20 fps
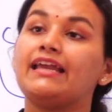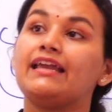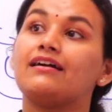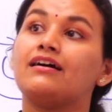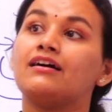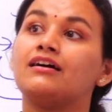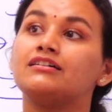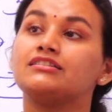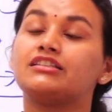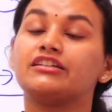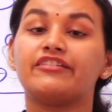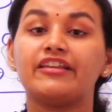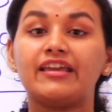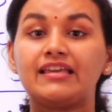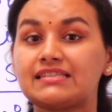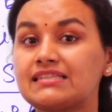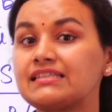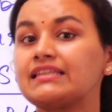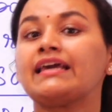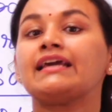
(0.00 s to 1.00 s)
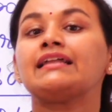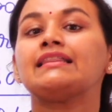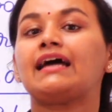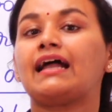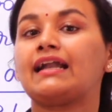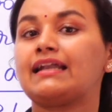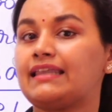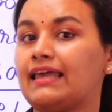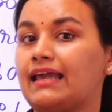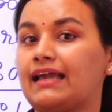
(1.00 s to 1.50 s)
The reasoning
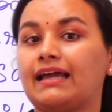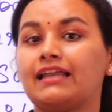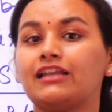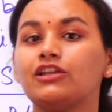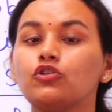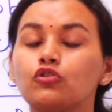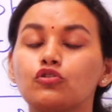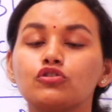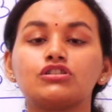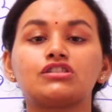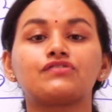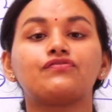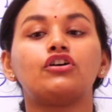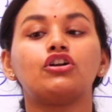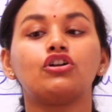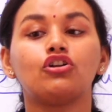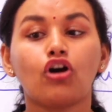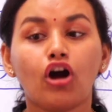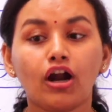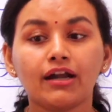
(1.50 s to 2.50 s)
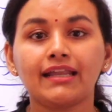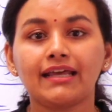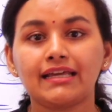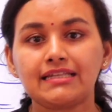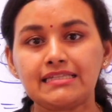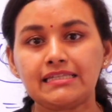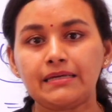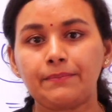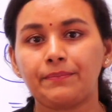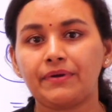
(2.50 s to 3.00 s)
that they can use for not
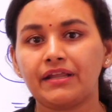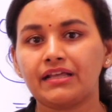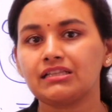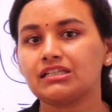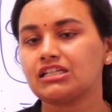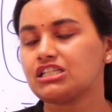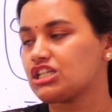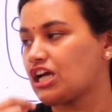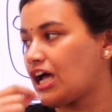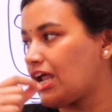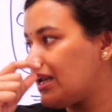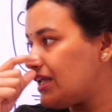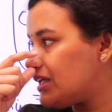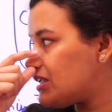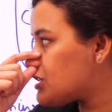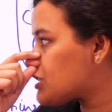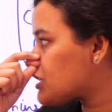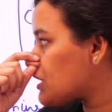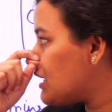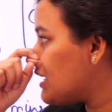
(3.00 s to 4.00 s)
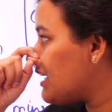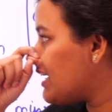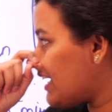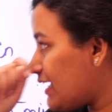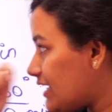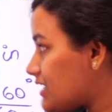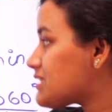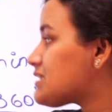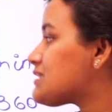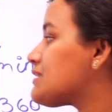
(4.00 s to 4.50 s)
accepting the challenge
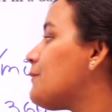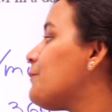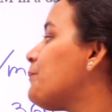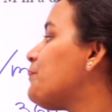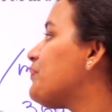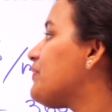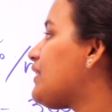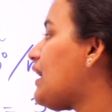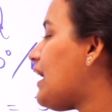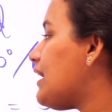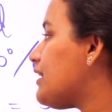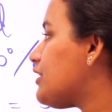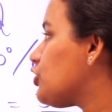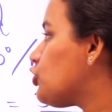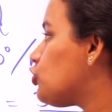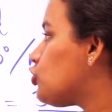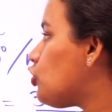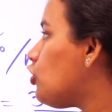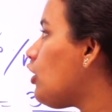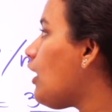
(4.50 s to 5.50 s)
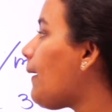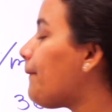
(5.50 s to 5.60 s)
is that, you know,